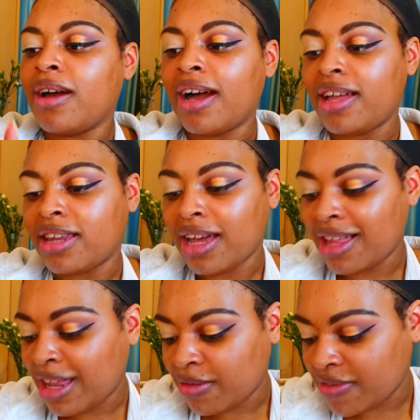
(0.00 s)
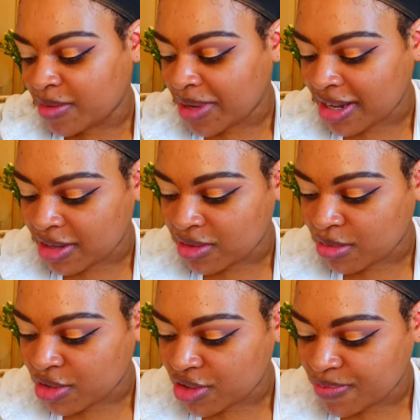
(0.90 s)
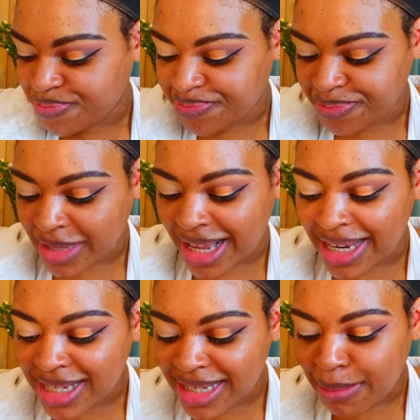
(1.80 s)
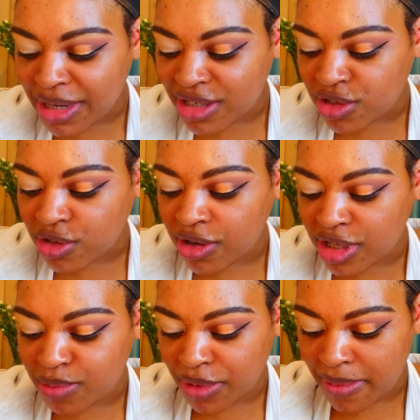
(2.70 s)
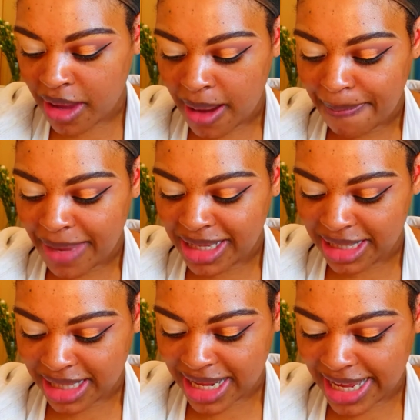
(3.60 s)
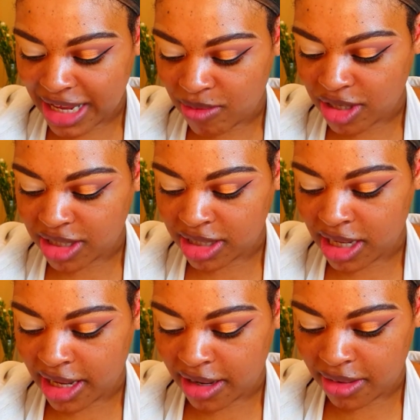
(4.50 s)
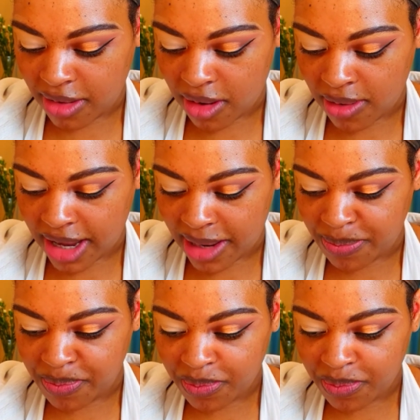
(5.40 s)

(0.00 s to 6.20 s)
And I love this palette so much. Like I need to dabble into the colours, but man's is liking what she's seeing. Okay.